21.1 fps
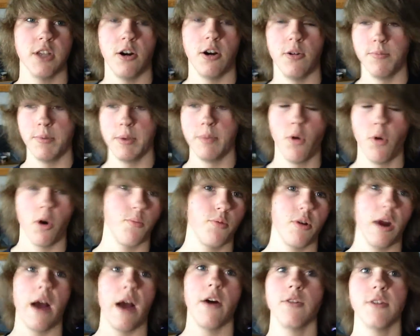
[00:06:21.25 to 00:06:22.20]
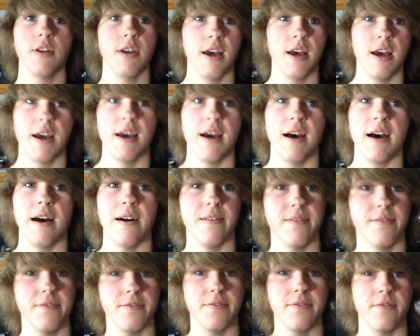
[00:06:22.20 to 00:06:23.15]
I'll be more proud
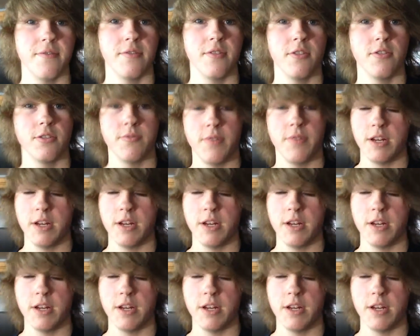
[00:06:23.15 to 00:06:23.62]
of those